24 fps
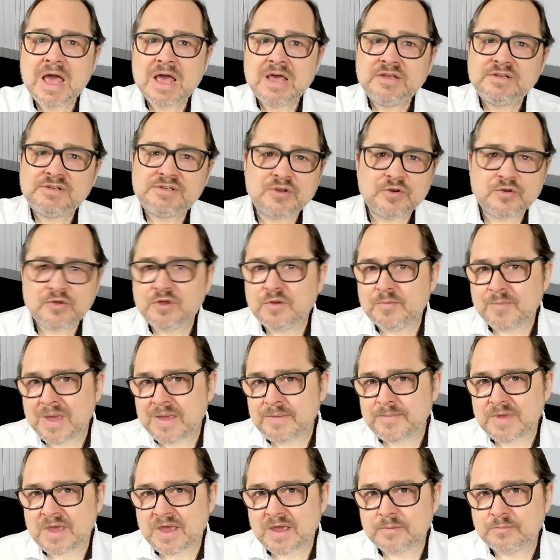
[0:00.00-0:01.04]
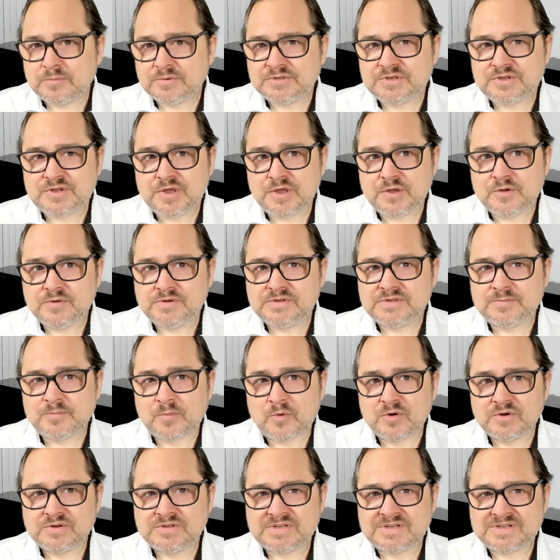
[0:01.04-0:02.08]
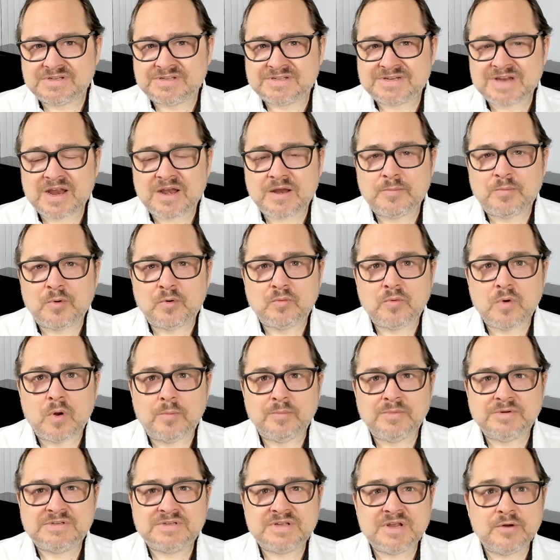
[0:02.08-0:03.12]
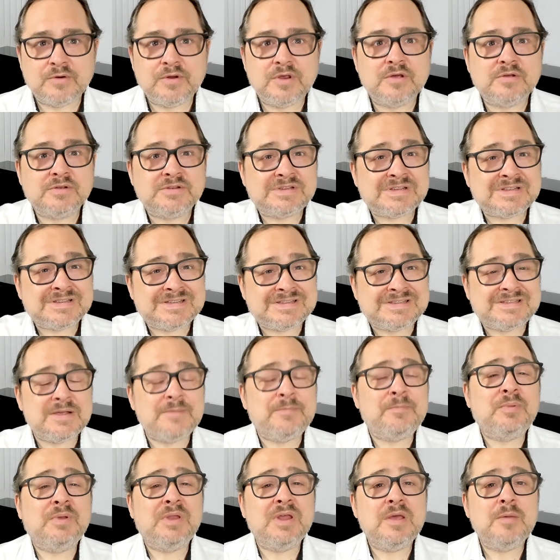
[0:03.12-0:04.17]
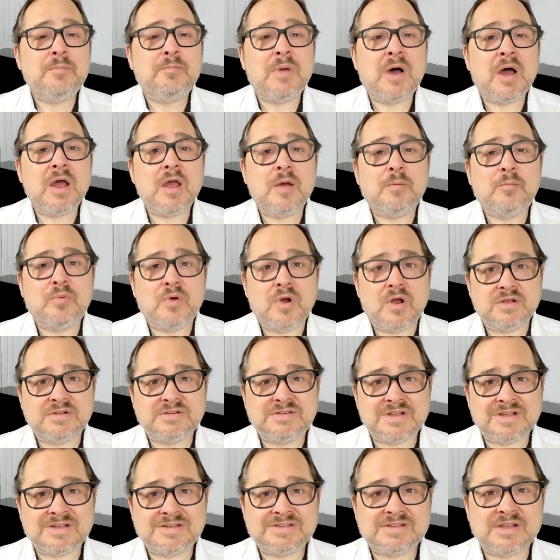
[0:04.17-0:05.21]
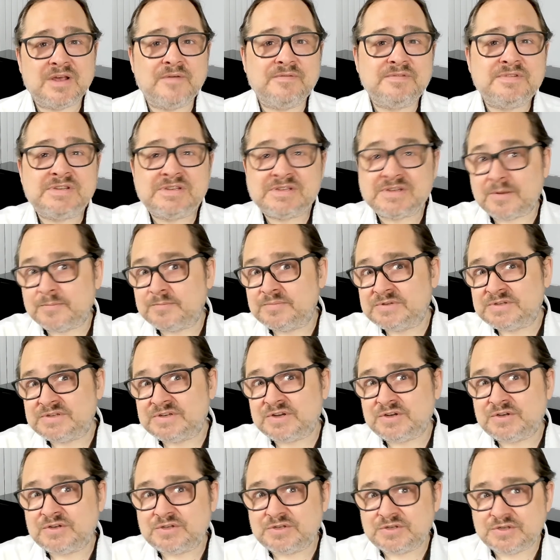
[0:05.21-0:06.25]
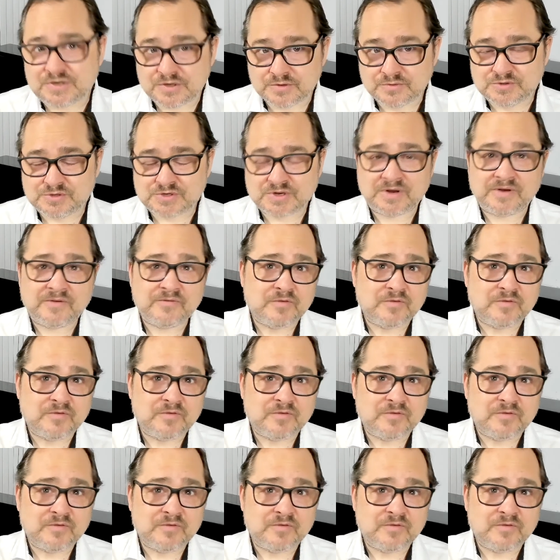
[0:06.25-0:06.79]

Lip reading: So you may be able to use more sustainable raw materials simply by a process of substitution.